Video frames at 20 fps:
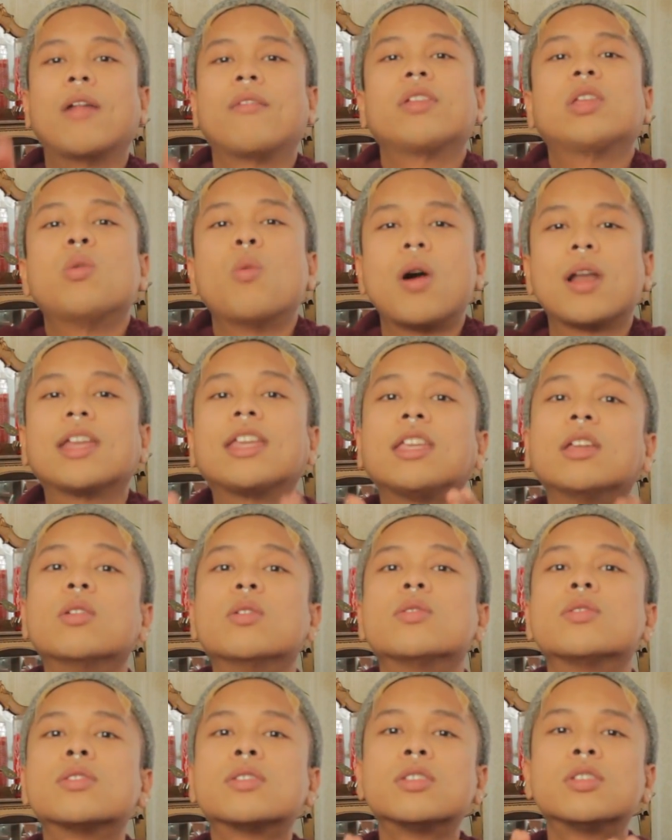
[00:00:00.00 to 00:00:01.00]
you want to
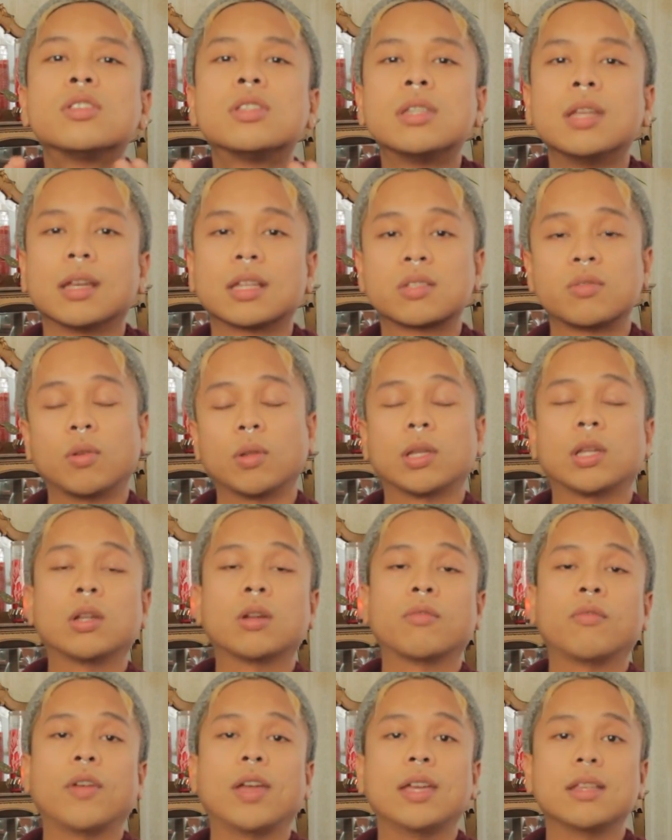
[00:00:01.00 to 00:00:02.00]
use to exfoliate
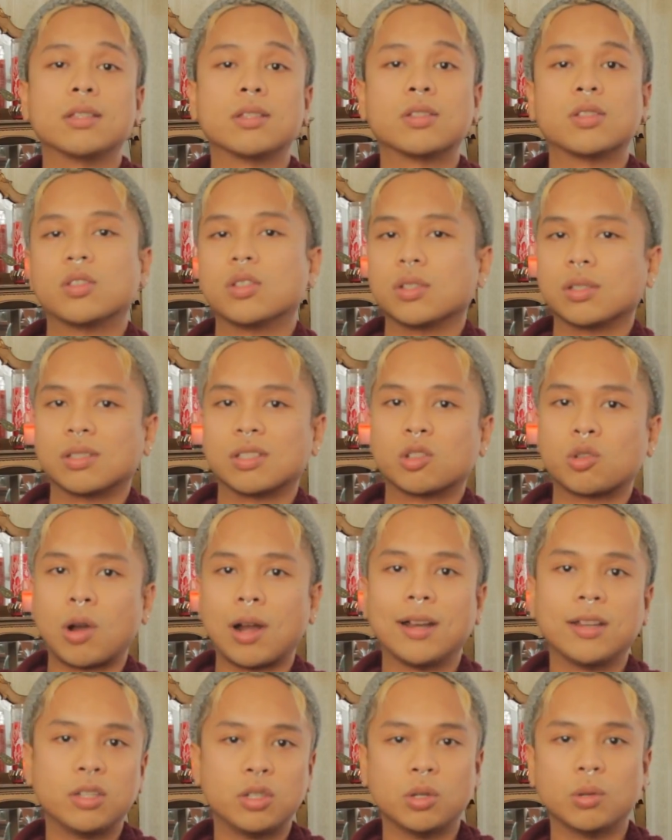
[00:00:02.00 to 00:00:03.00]
your face. Just
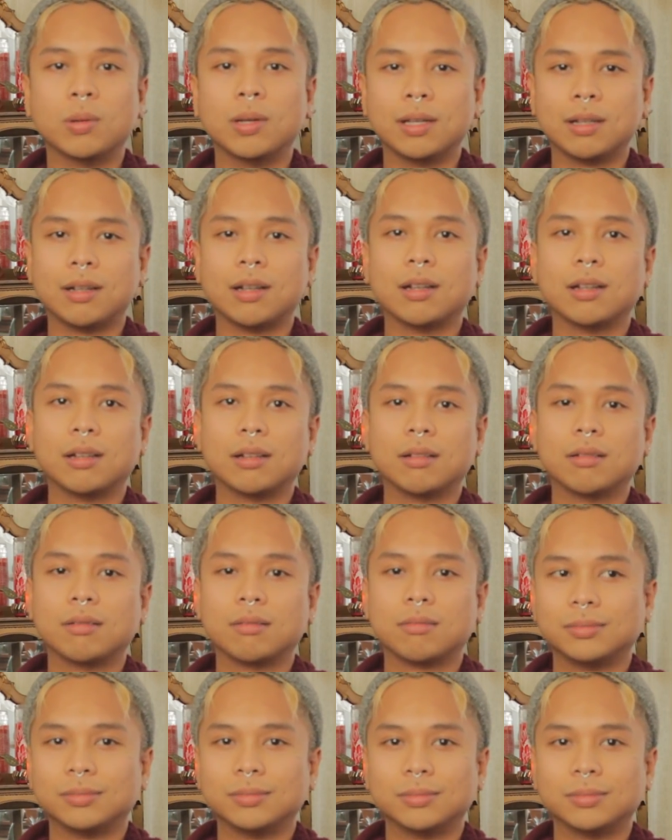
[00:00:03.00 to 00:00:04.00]
try to do it
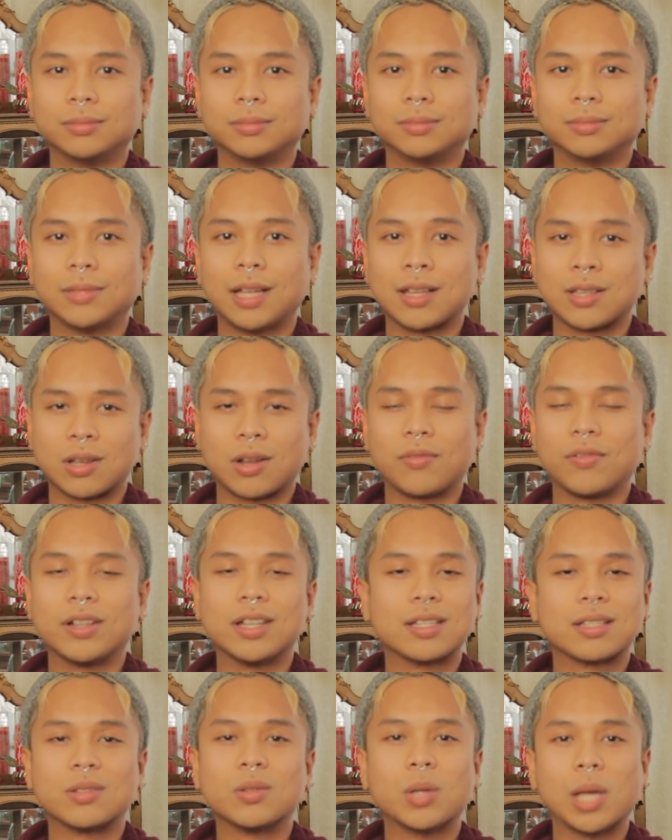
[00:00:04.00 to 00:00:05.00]
as
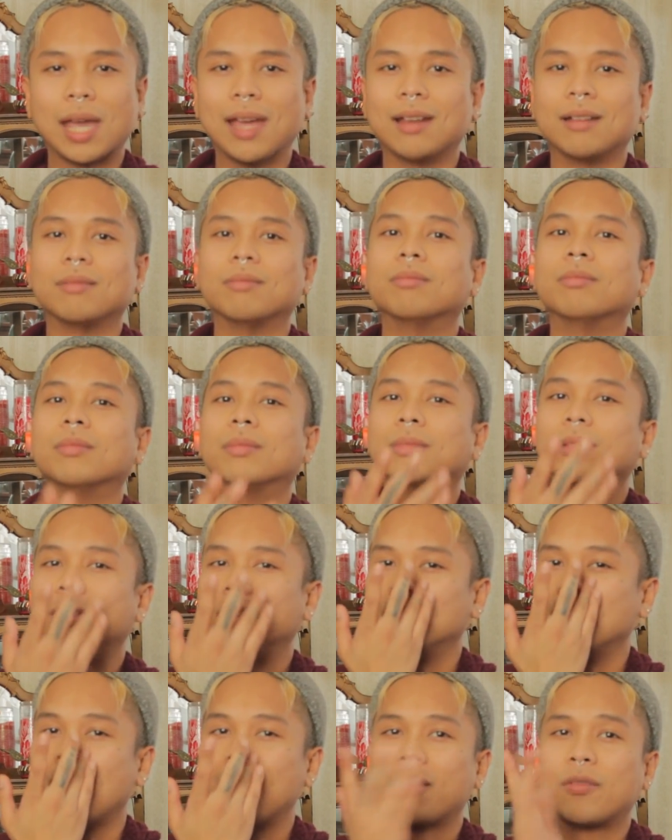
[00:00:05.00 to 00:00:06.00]
often as you can.
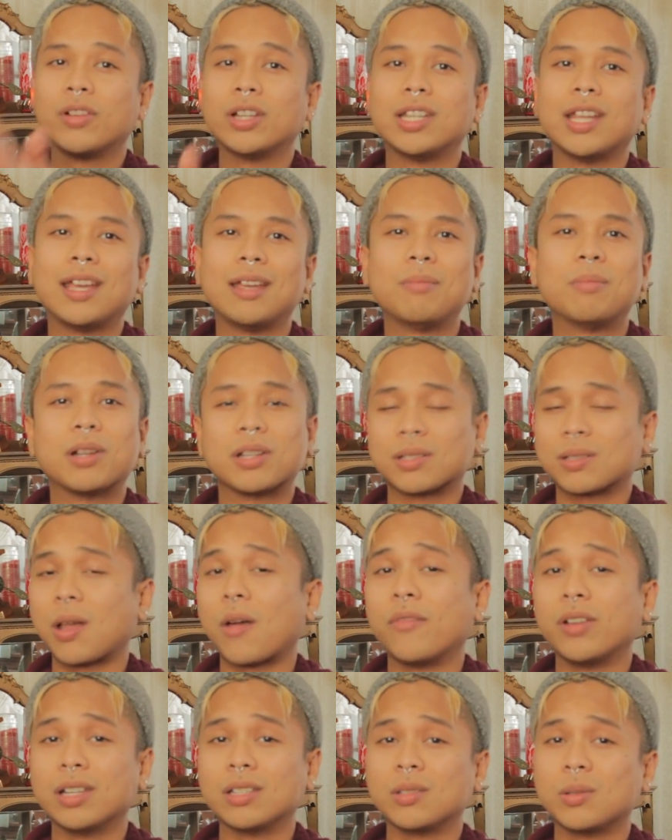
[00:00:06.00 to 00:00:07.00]
Not every day, but as
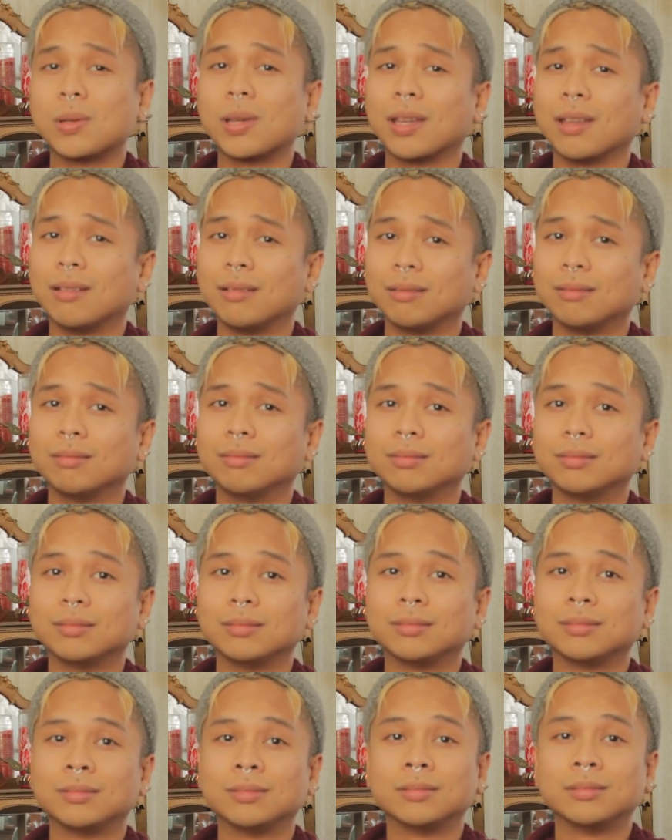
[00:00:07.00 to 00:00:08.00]
often as you
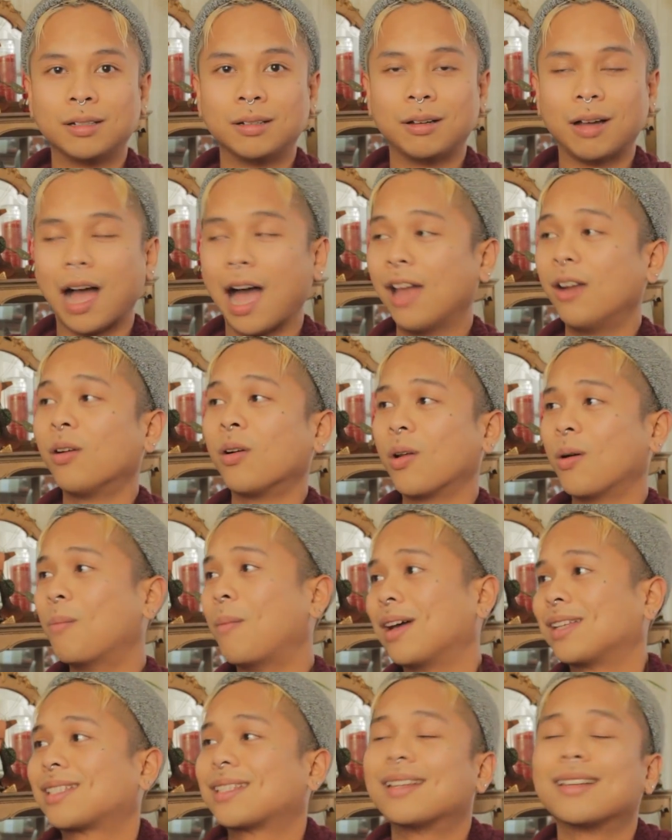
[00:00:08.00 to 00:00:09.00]
can. I don't know,
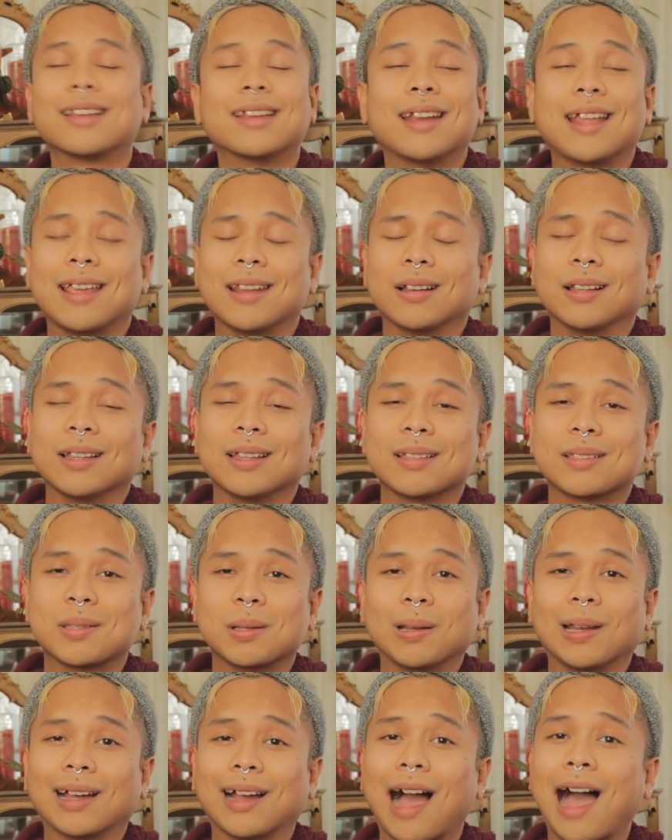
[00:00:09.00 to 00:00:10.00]
my skin can handle it,
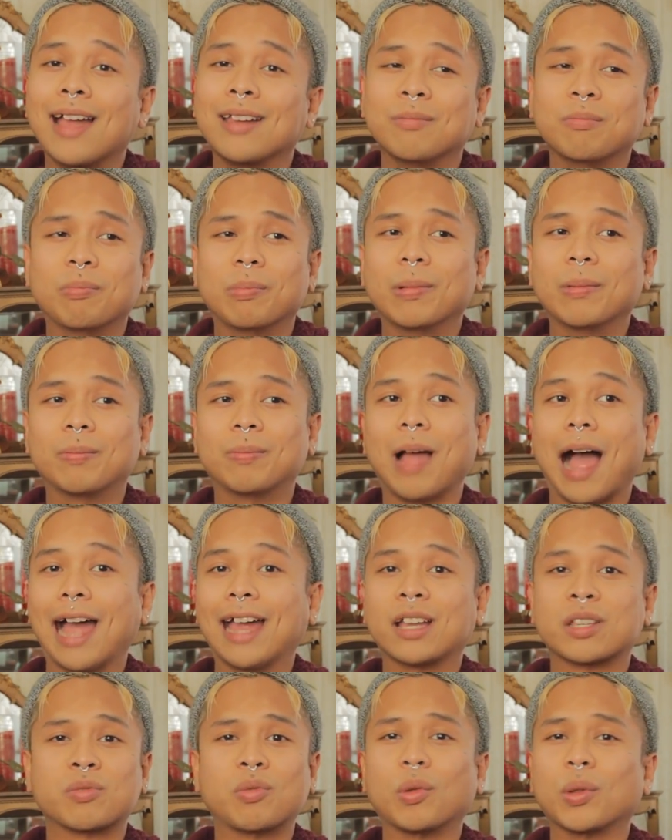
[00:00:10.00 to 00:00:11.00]
so I
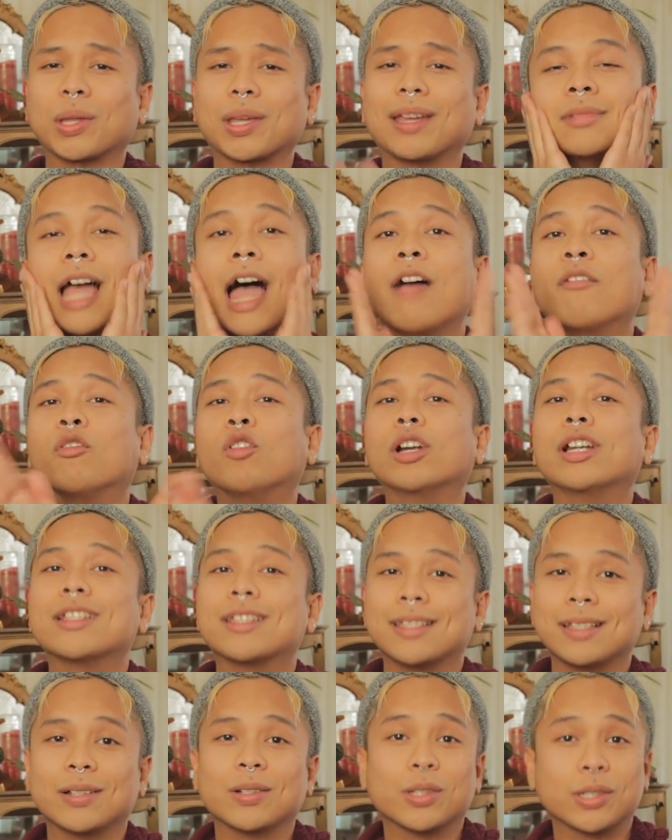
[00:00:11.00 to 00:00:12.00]
exfoliate every
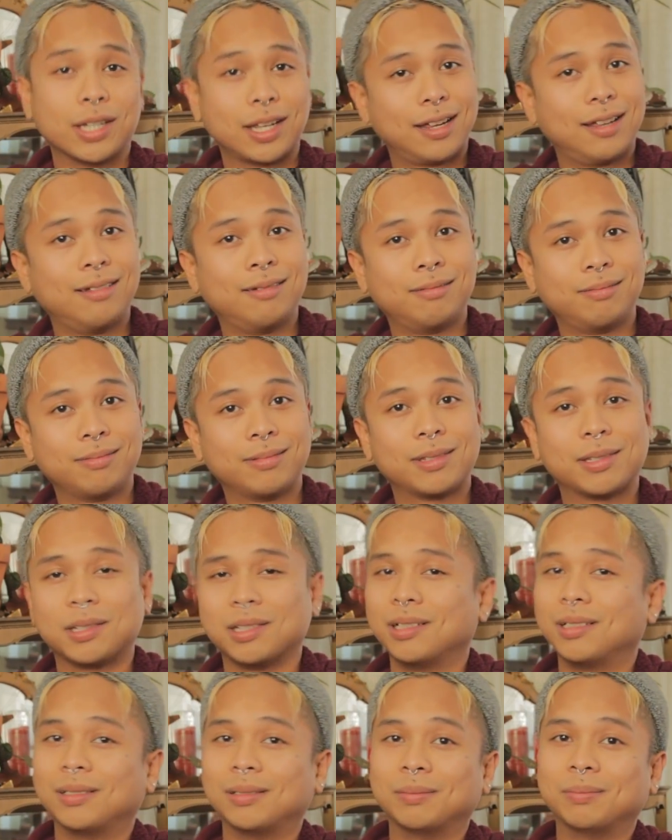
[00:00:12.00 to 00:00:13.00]
single day. So